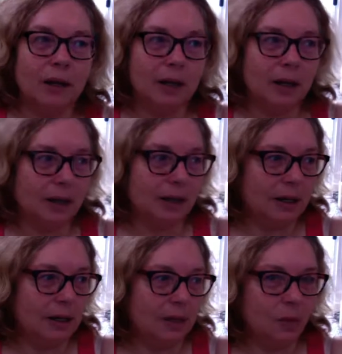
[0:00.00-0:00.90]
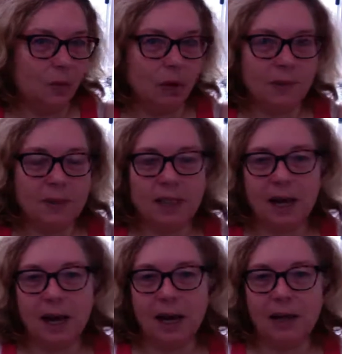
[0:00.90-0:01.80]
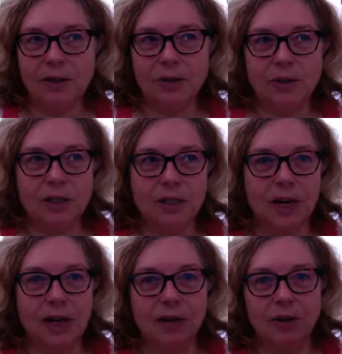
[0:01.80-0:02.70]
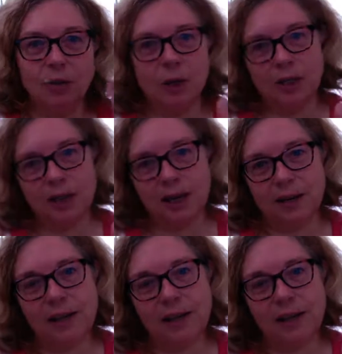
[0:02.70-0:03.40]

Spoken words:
website and you decide you want to take